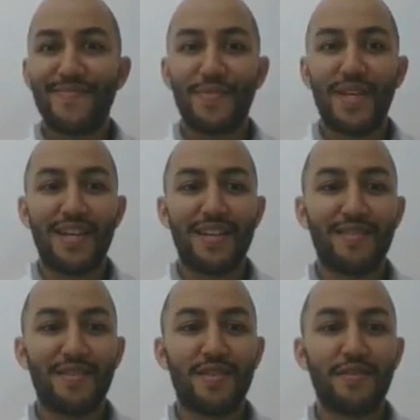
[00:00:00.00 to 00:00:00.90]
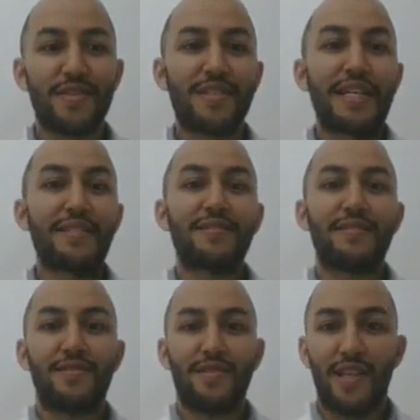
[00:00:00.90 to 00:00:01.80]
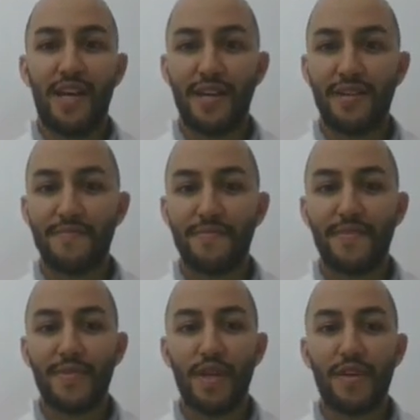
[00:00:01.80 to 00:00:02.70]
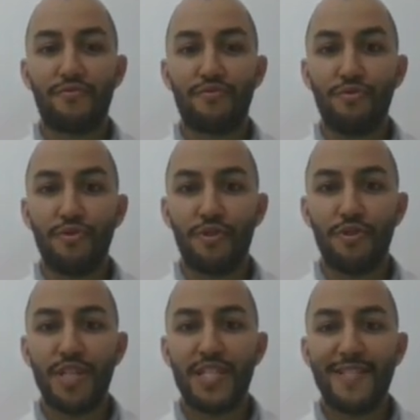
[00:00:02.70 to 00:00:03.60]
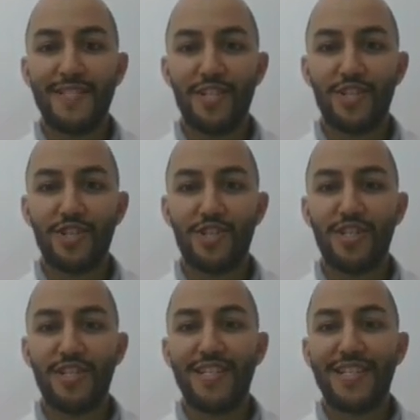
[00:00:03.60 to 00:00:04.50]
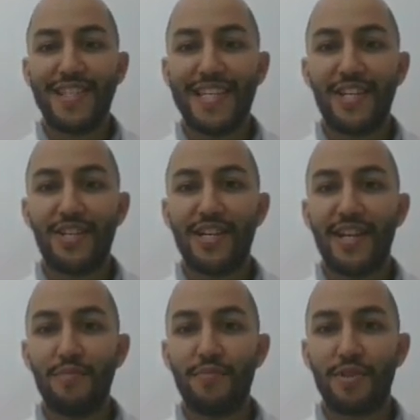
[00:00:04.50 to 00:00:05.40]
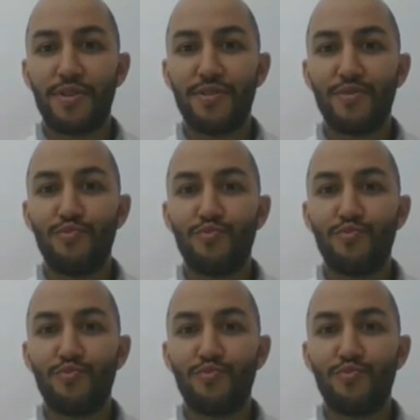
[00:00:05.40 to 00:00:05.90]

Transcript: Okay, so let's go to the second line. So you have ruler, teacher, leader, and emperor.